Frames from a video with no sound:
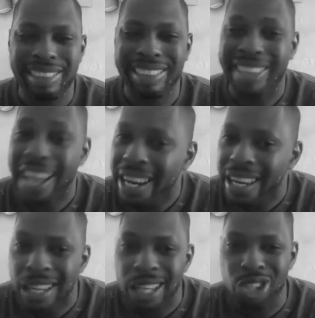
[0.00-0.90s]

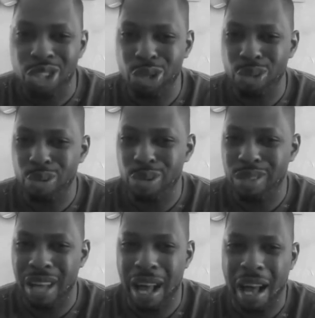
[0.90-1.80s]
daddy
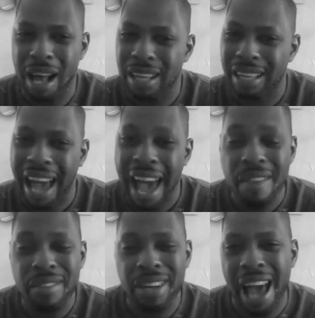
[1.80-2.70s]
issues,
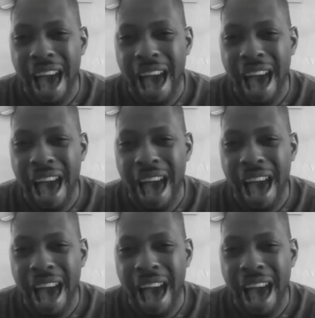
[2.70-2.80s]
having an